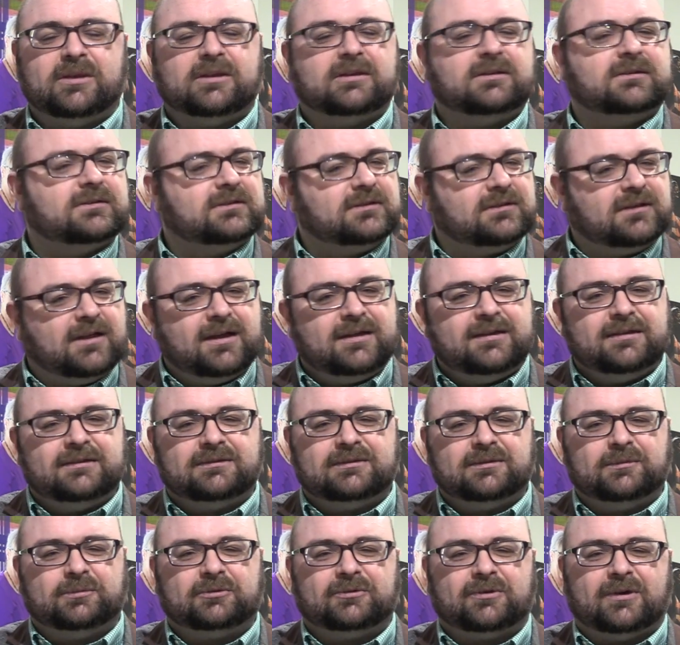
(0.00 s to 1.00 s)
and like
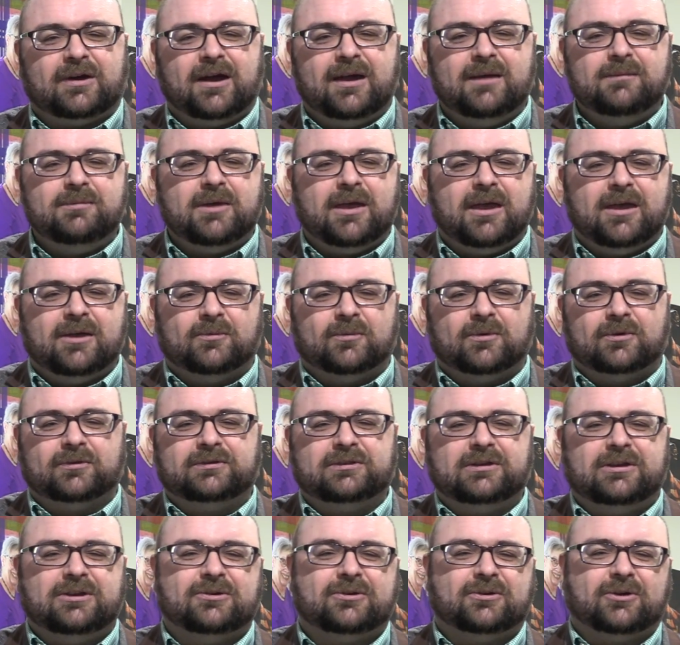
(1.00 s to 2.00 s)
and subscribe, and we'll
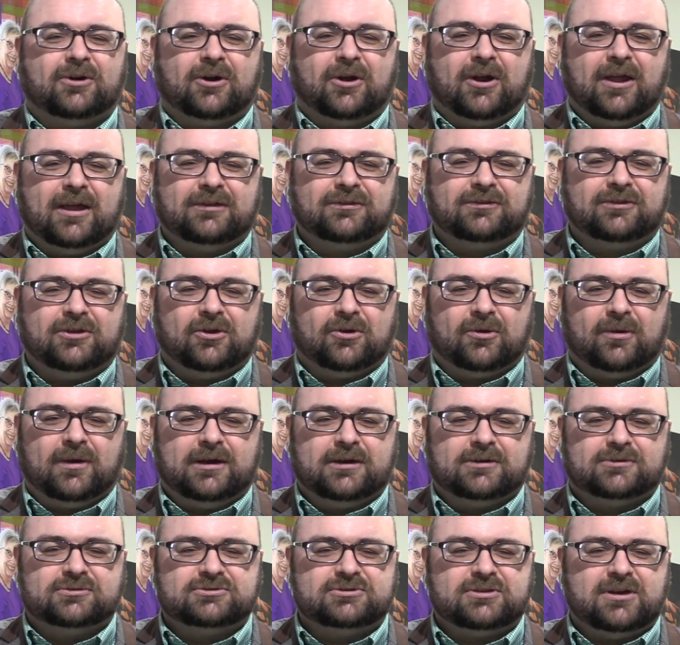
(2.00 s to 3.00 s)
see you in our next
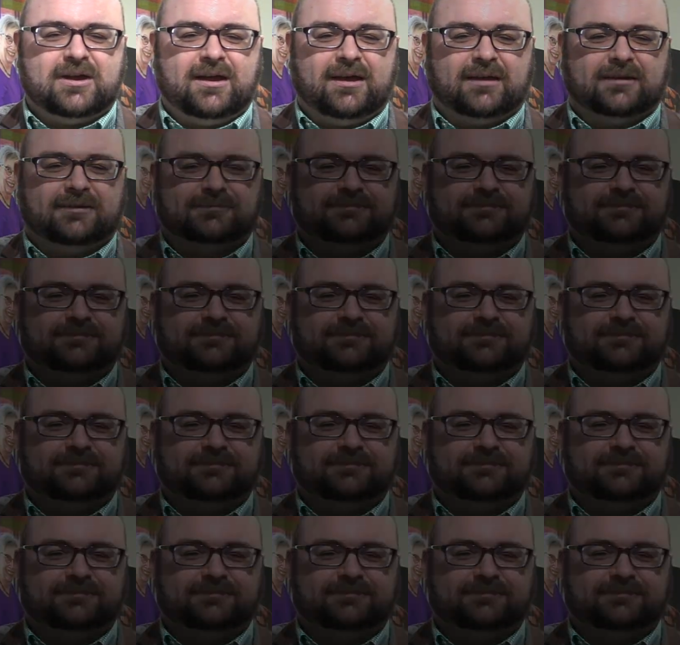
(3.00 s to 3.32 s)
Curator's Chat.